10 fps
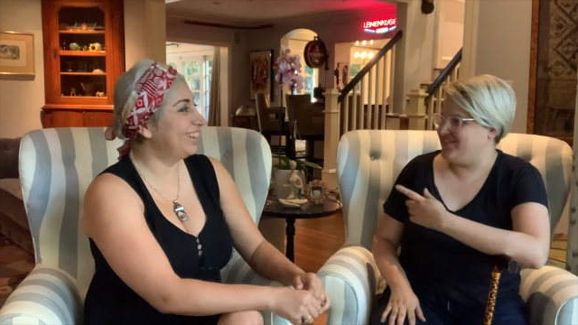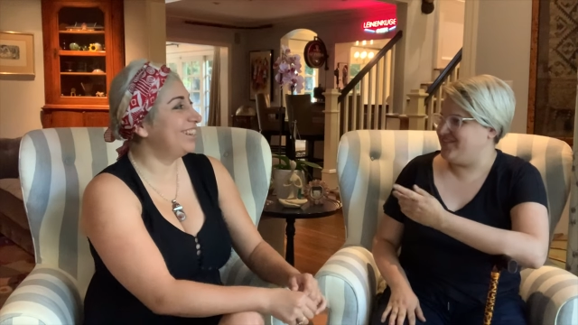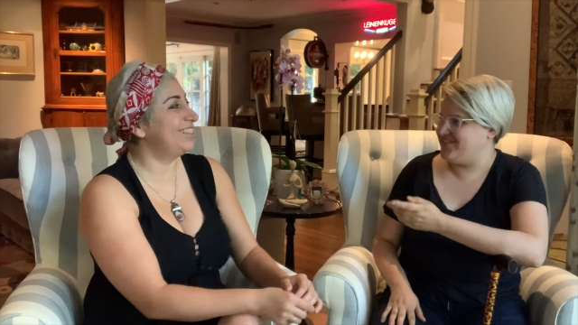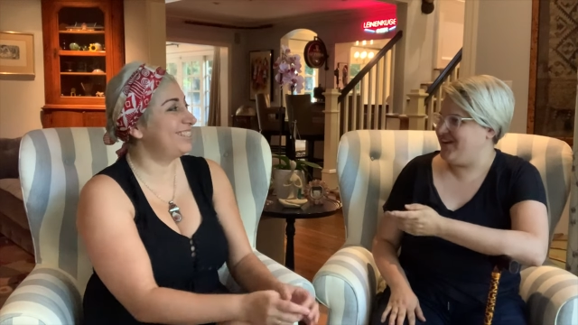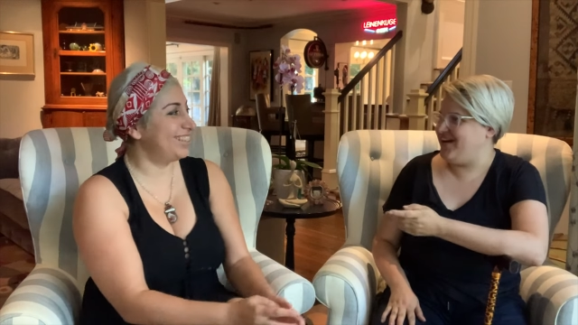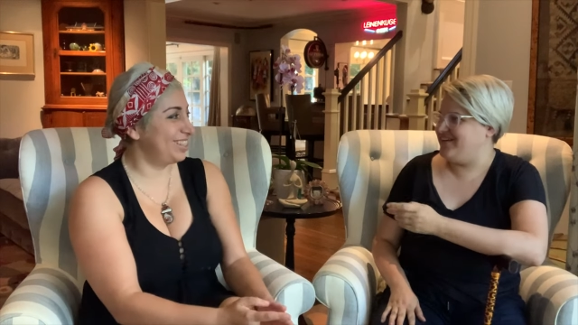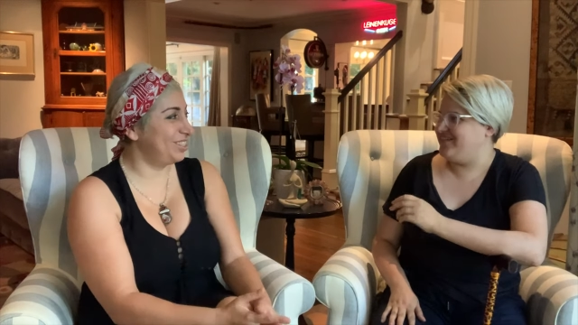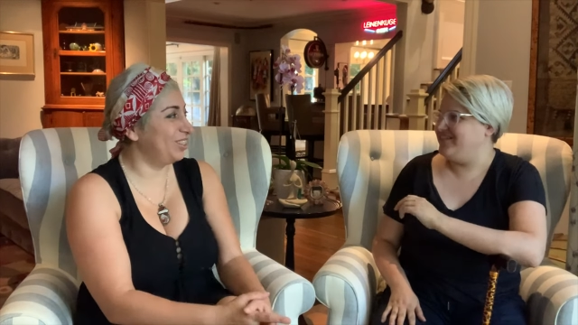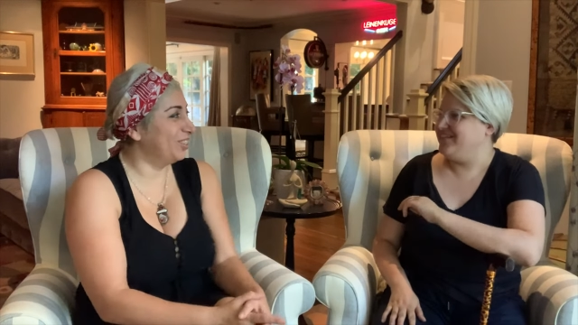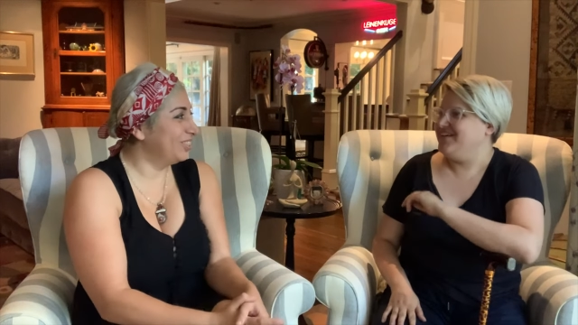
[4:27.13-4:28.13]
Speaker 1: his son, his
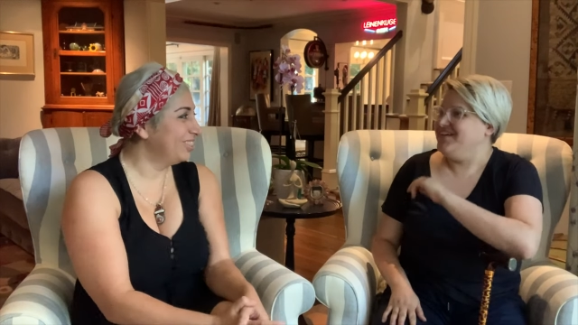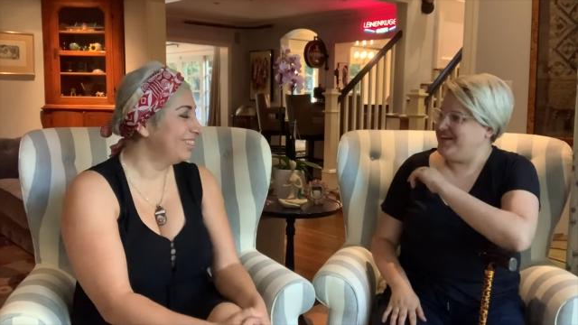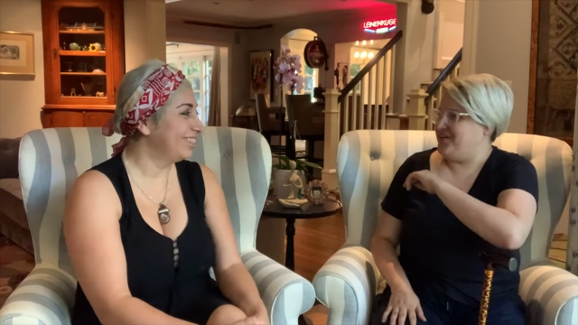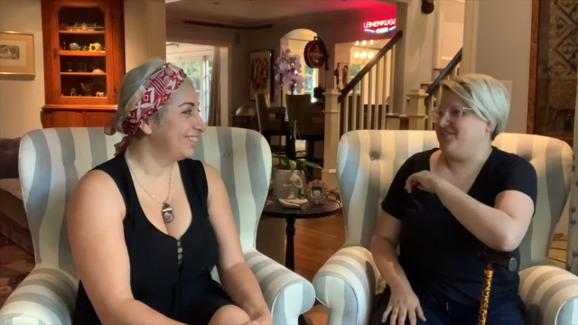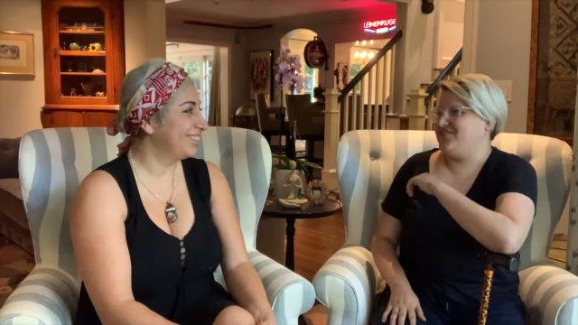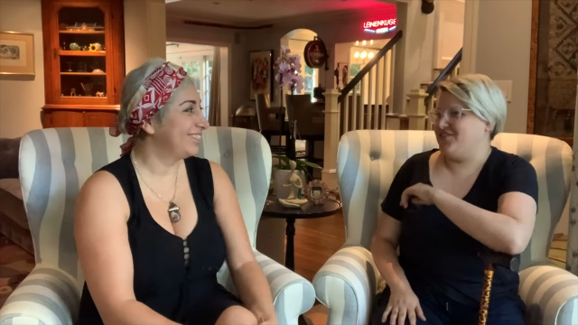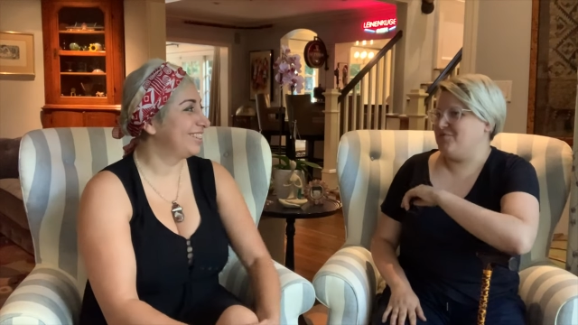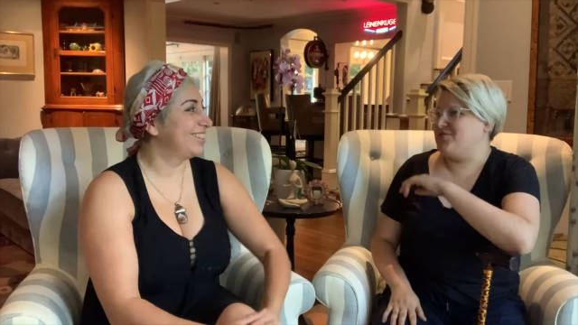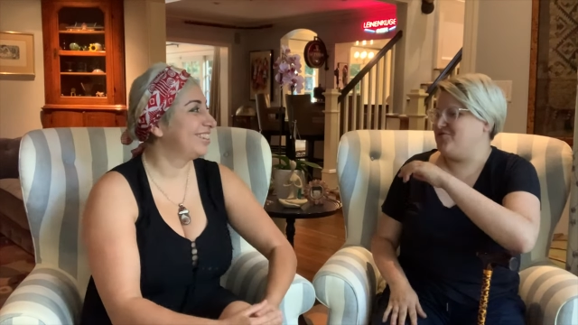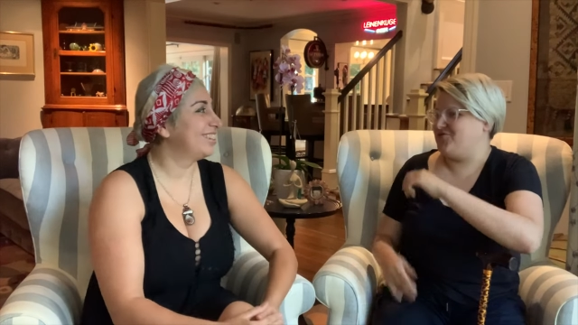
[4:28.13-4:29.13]
so? yeah, his son, the
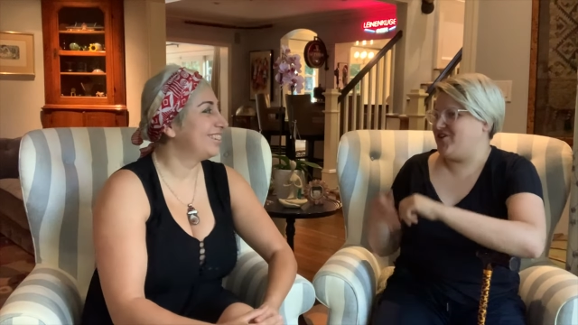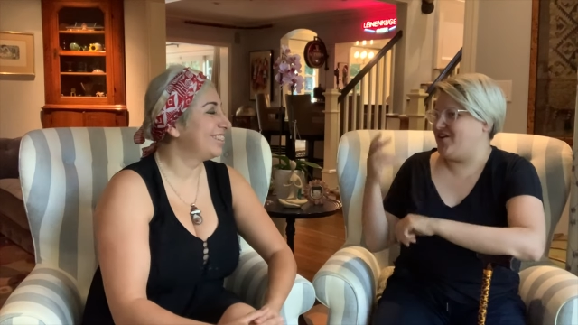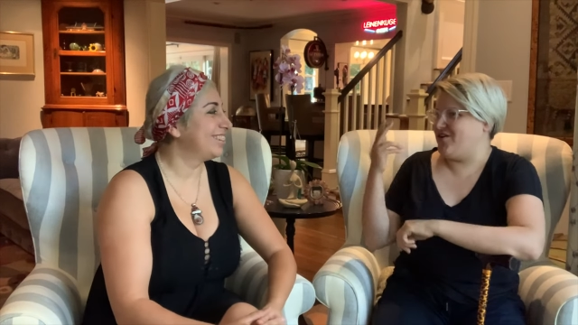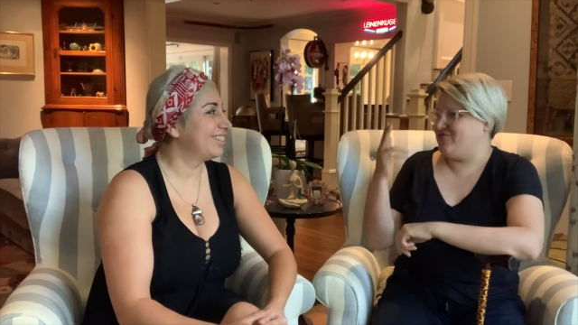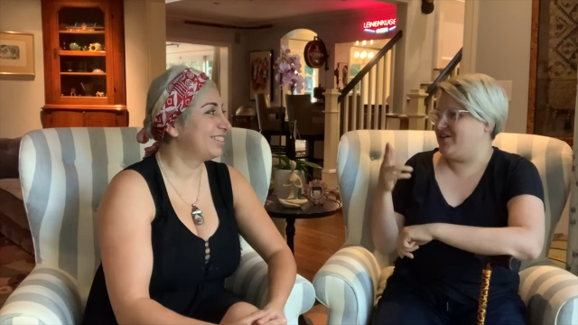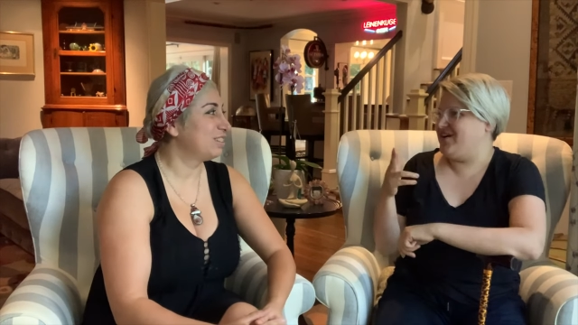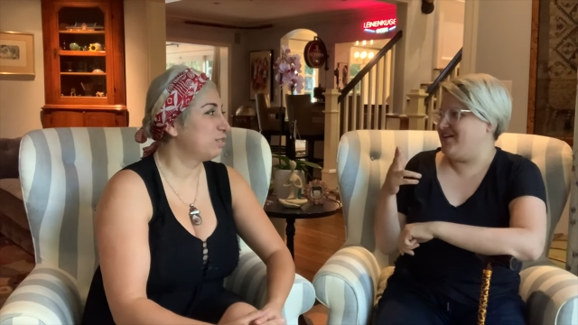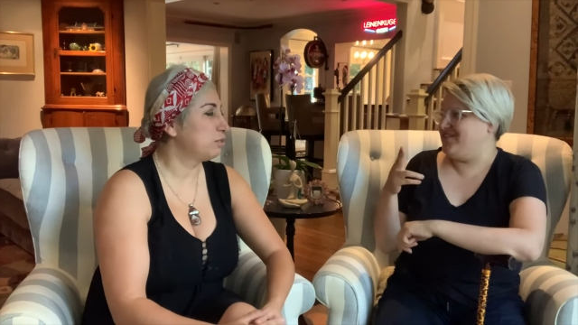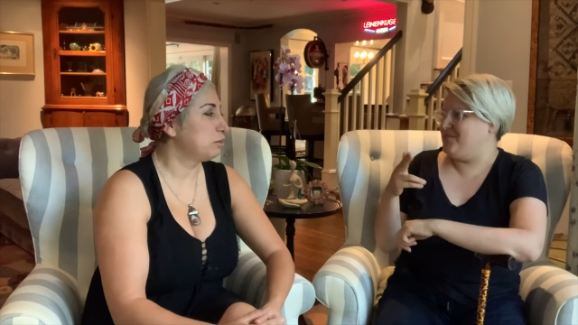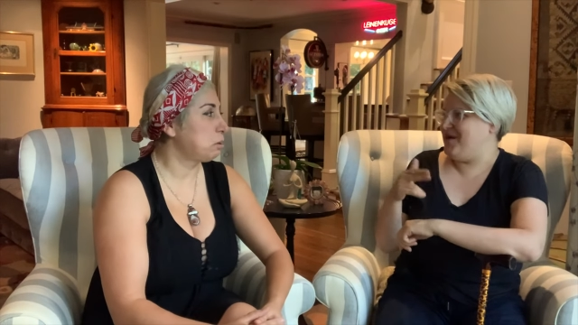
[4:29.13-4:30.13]
one who shot off a gun
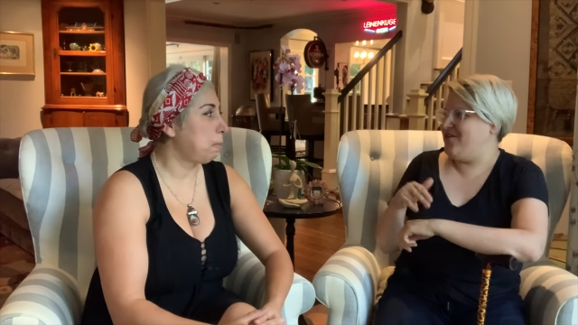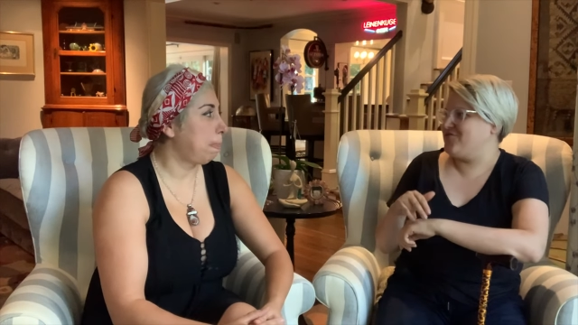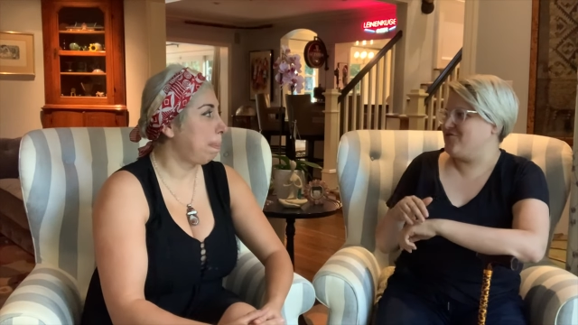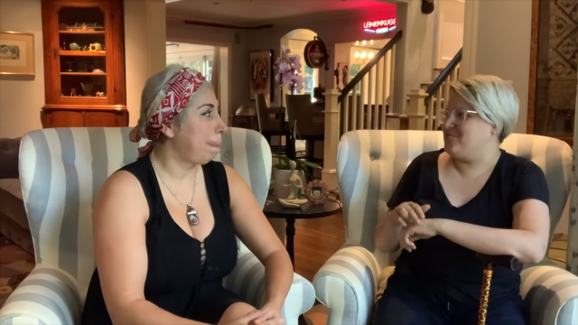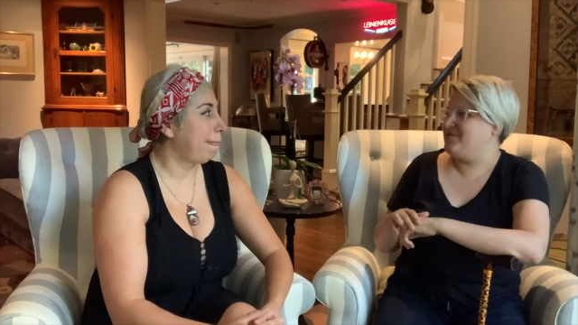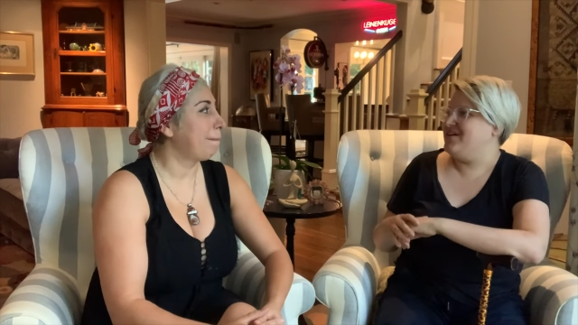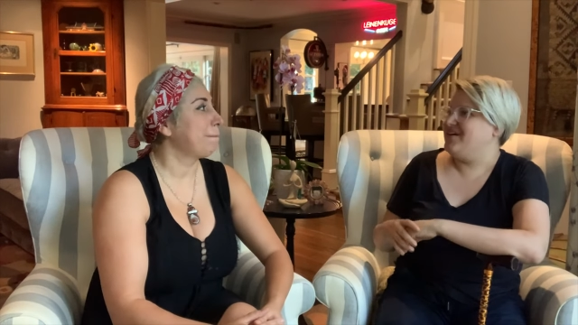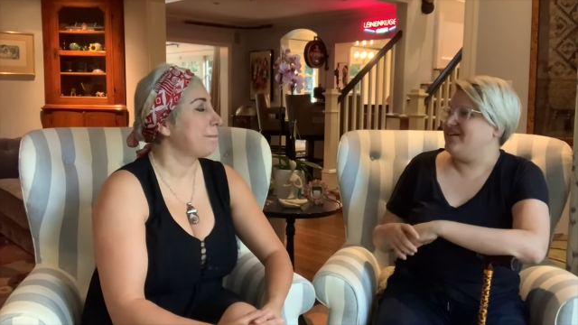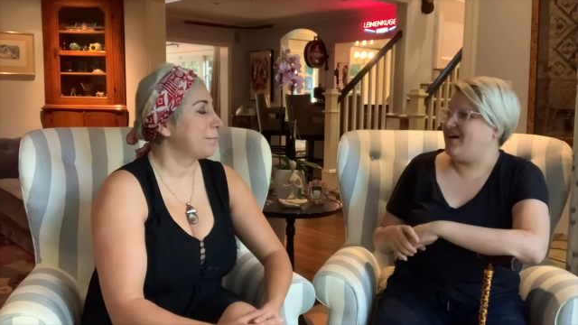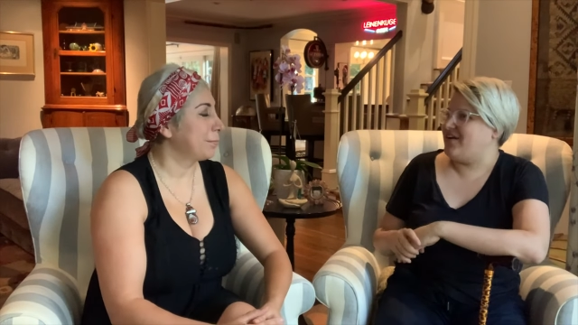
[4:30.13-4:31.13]
in the powder room,
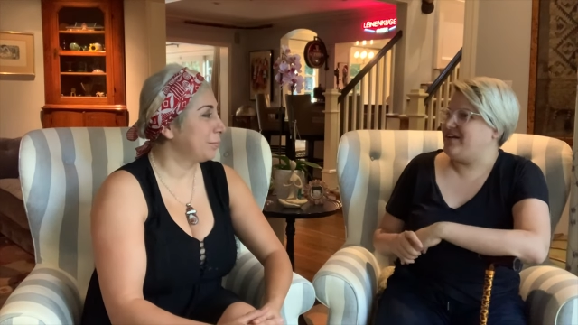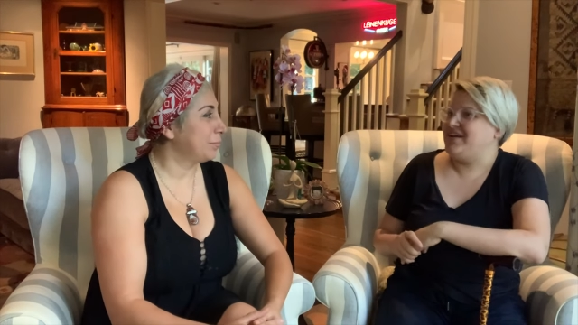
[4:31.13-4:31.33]
got